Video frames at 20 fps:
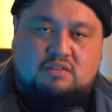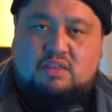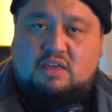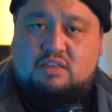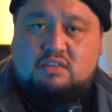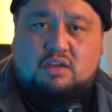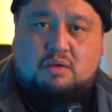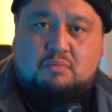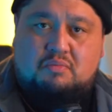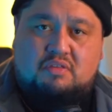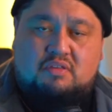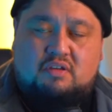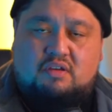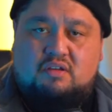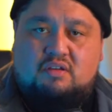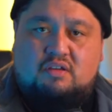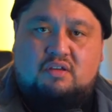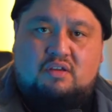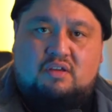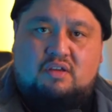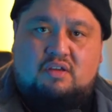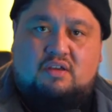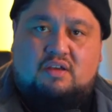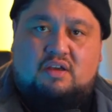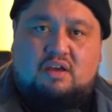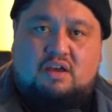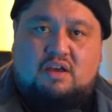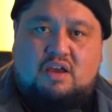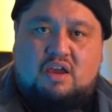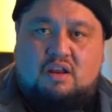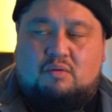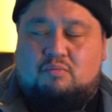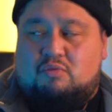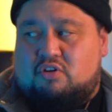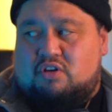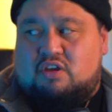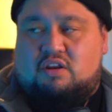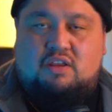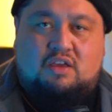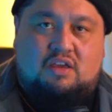that type of thing. And I'm
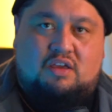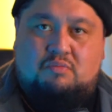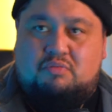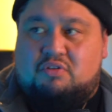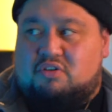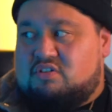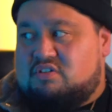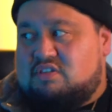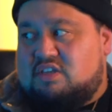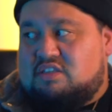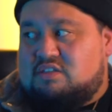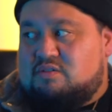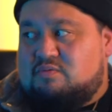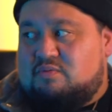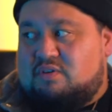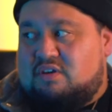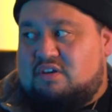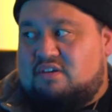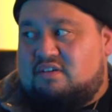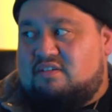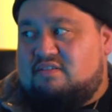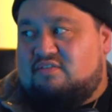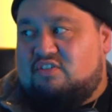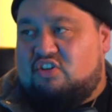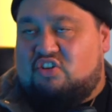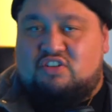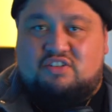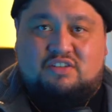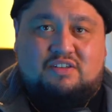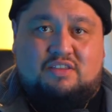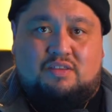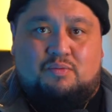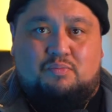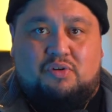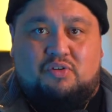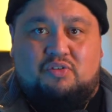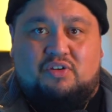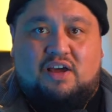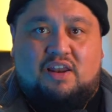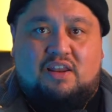looking here because that's where you can see the
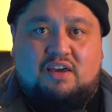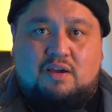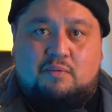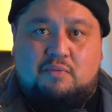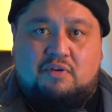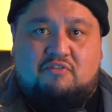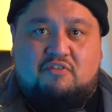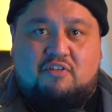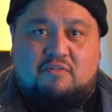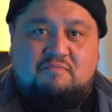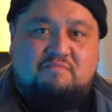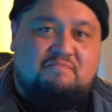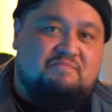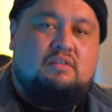blue color coming from.